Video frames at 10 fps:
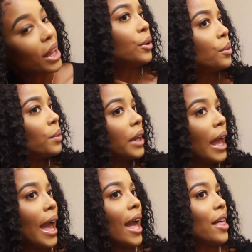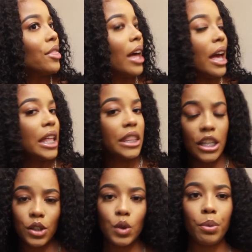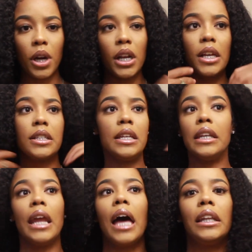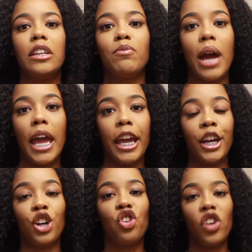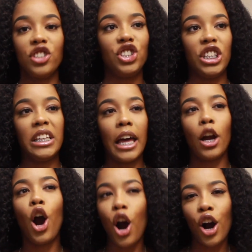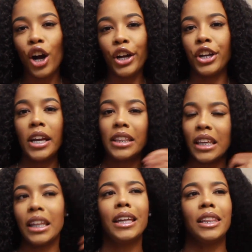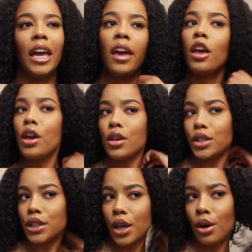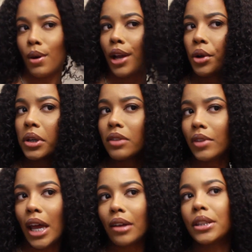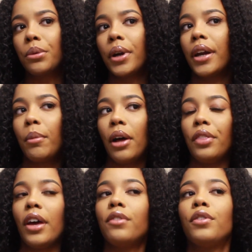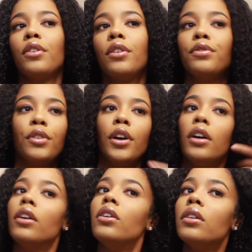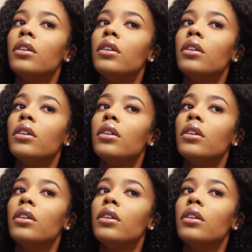I do want to add that these two products did not leave my hair crunchy, like hard or anything like that, so I don't even have to worry about that for real.